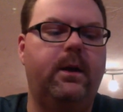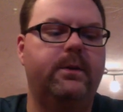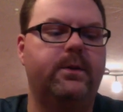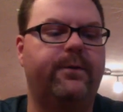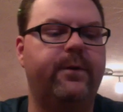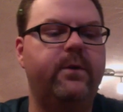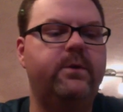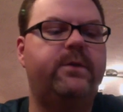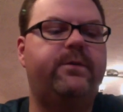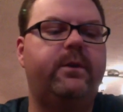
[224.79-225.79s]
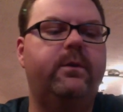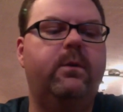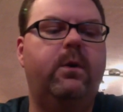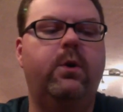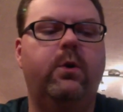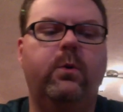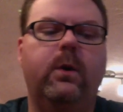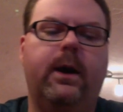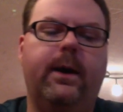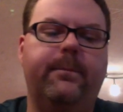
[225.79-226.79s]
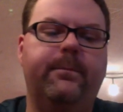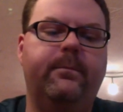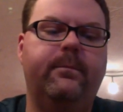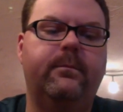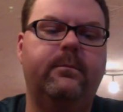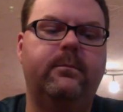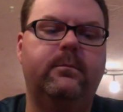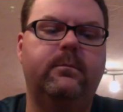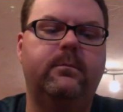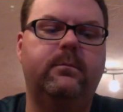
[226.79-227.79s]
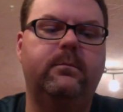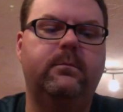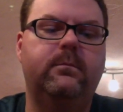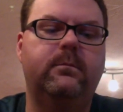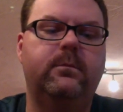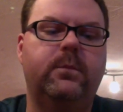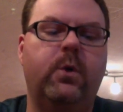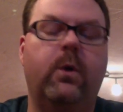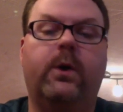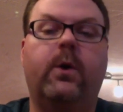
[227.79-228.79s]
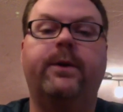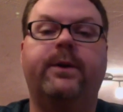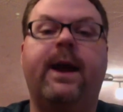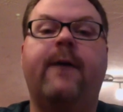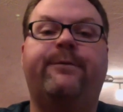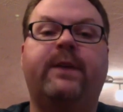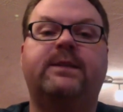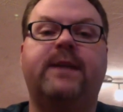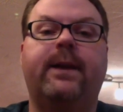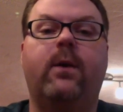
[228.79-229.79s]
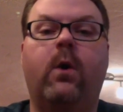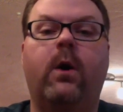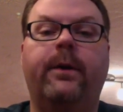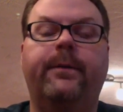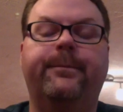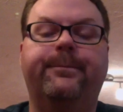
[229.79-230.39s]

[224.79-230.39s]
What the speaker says: So for those of you who are going to now fixate on